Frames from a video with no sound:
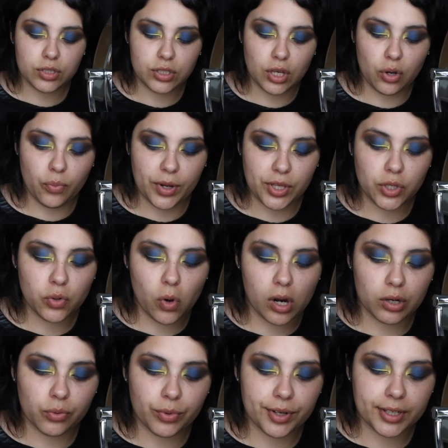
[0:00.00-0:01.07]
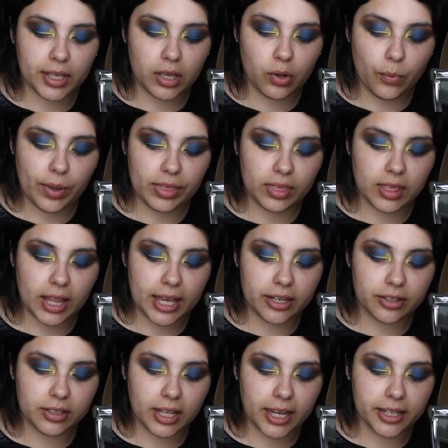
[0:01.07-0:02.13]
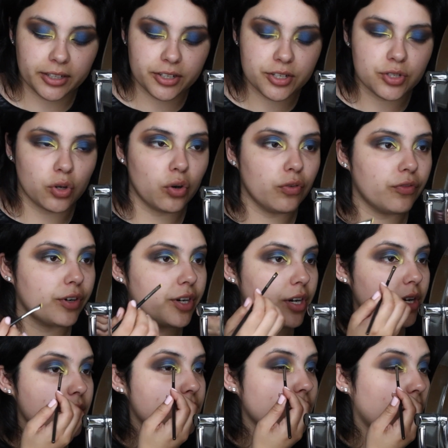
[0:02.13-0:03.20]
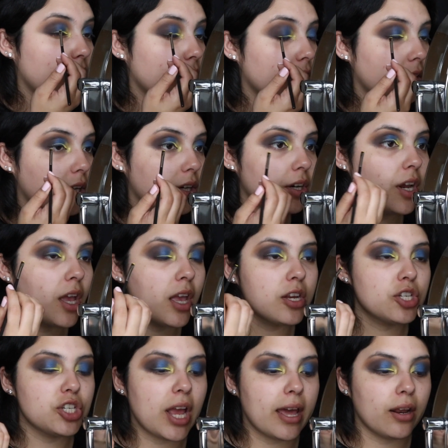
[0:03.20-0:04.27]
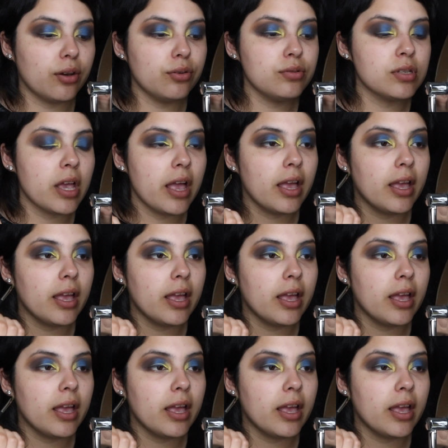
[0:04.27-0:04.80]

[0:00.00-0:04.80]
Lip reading: So when you are working with lighter liners over darker shadows,